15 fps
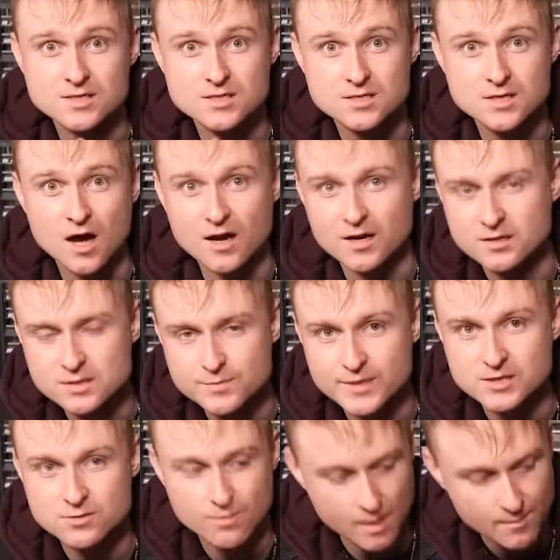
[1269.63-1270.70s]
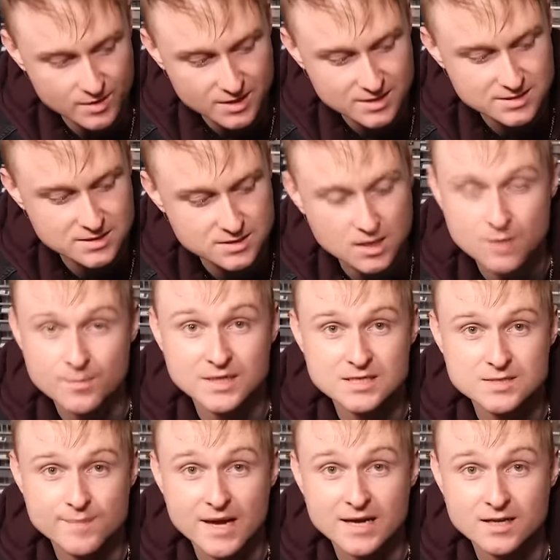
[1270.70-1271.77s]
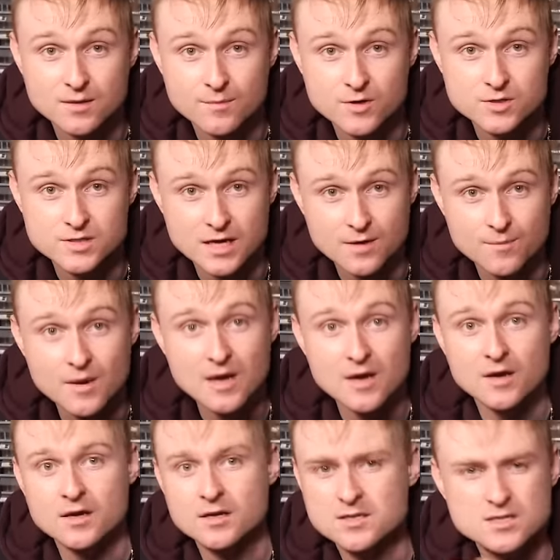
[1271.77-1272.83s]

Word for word: Mum No Computer to make a genius drum machine.